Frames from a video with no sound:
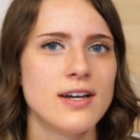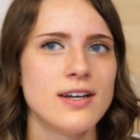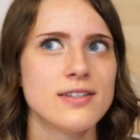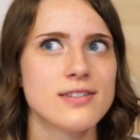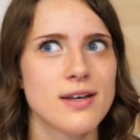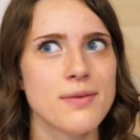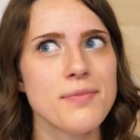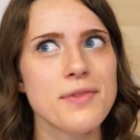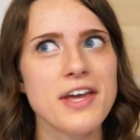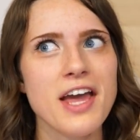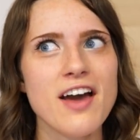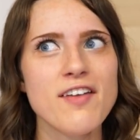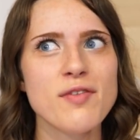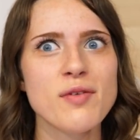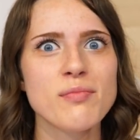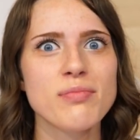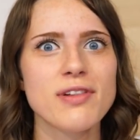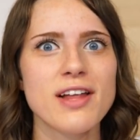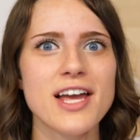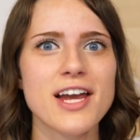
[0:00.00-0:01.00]
Something I've
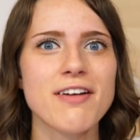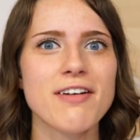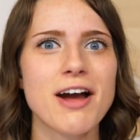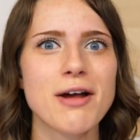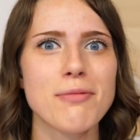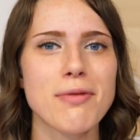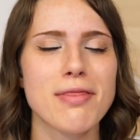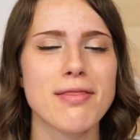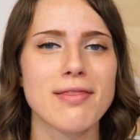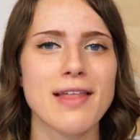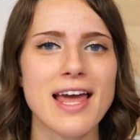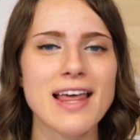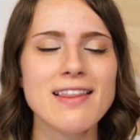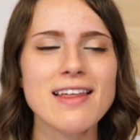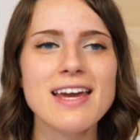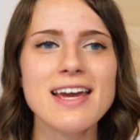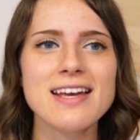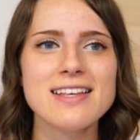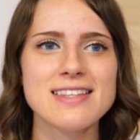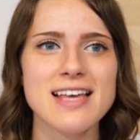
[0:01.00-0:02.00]
been playing around with
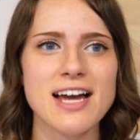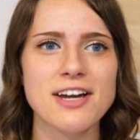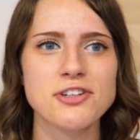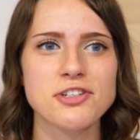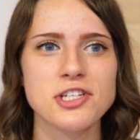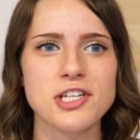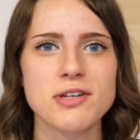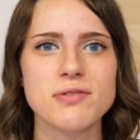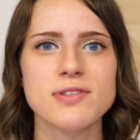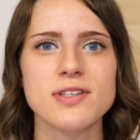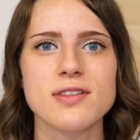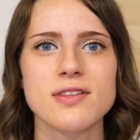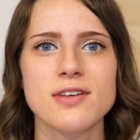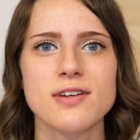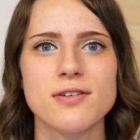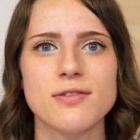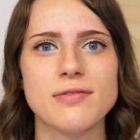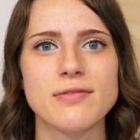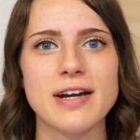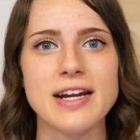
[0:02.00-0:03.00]
lately is actually using
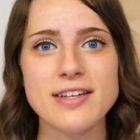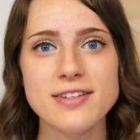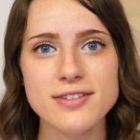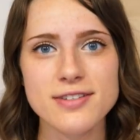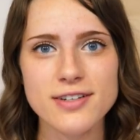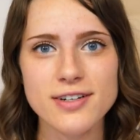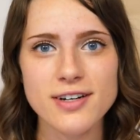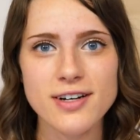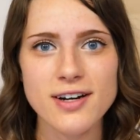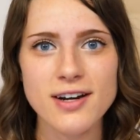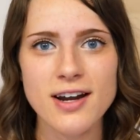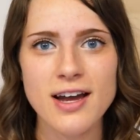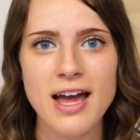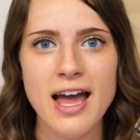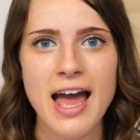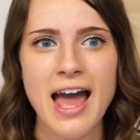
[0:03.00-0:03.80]
the eraser